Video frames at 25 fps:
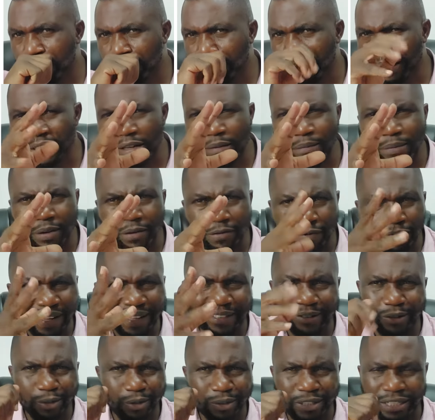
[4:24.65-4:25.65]
must have been
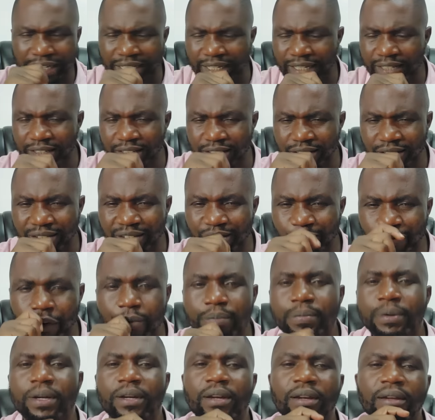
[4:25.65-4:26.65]
1st or 2nd of
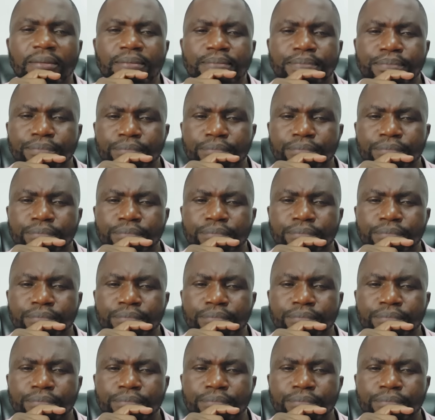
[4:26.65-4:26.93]
April,